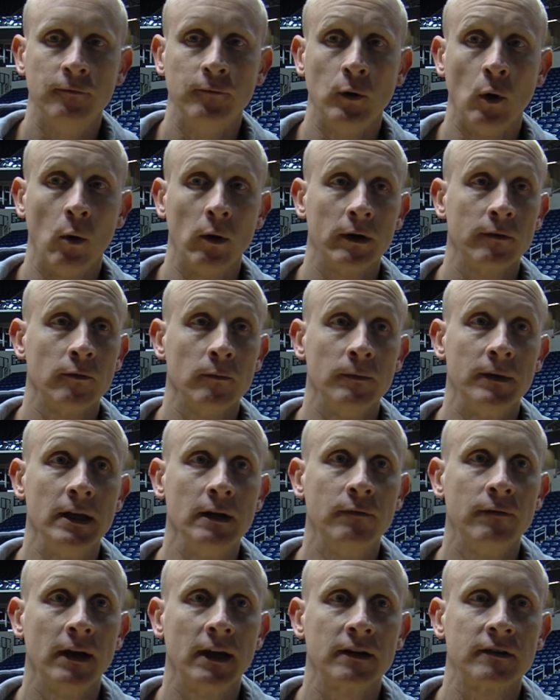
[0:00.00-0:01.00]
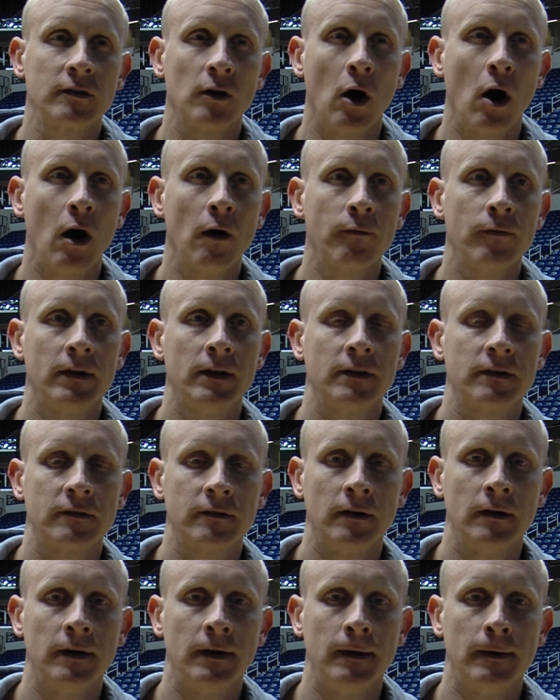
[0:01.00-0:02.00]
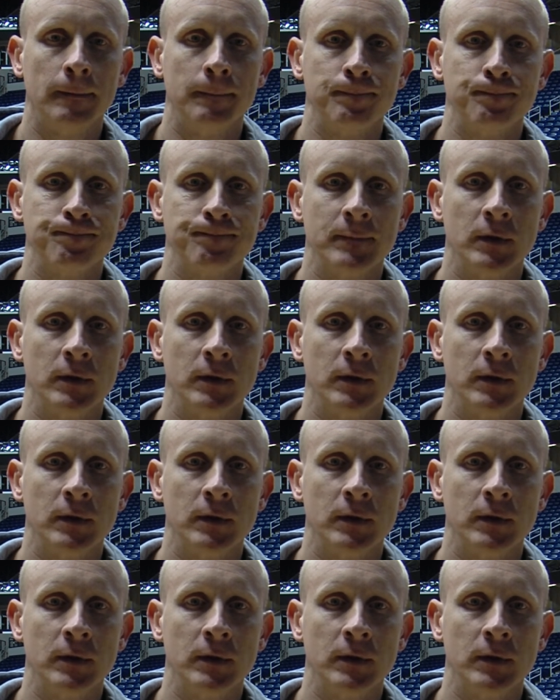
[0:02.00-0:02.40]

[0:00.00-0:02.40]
going from defense to offense. Um,